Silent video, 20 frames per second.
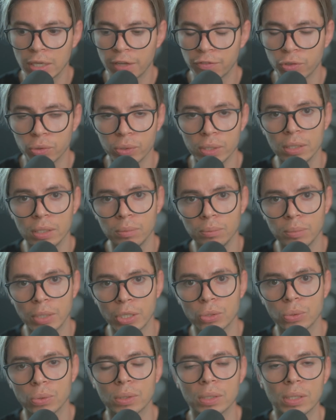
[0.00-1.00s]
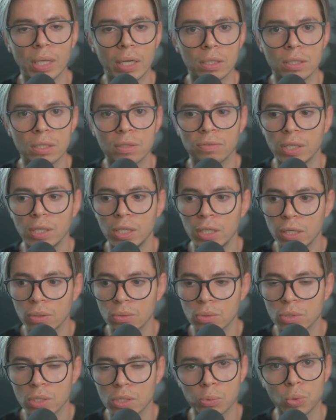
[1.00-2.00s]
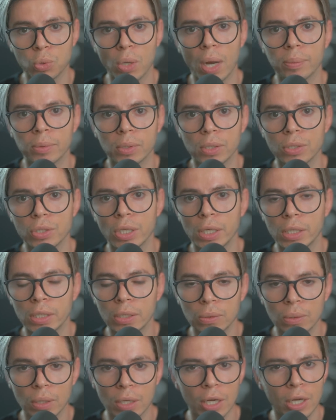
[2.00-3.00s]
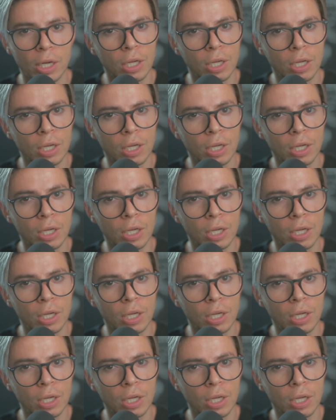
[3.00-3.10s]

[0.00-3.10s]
If you did, make sure to like this video, subscribe to the channel,